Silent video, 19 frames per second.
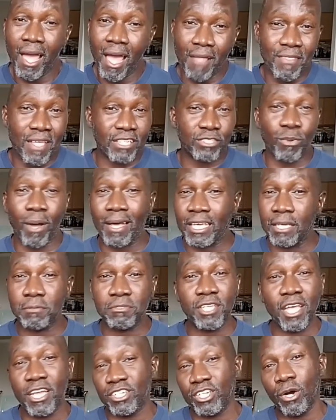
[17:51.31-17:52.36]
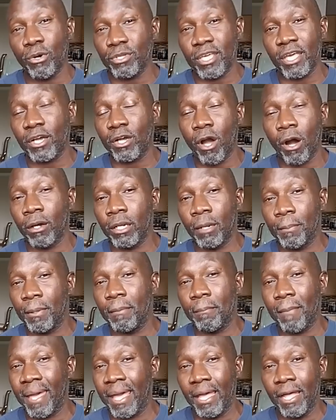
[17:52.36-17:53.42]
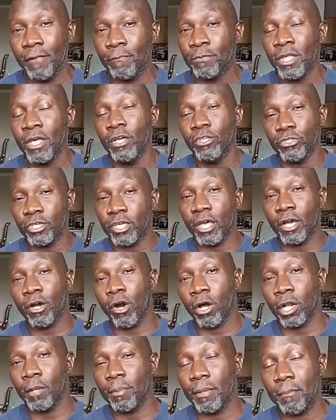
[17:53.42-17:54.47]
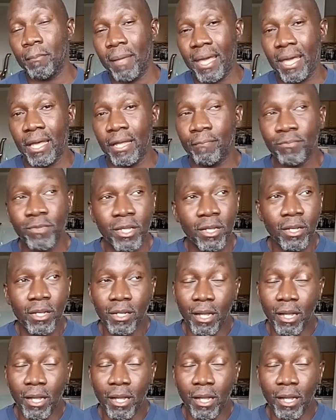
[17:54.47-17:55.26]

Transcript: And that's why I keep saying, don't get caught up in man. You get caught up in man.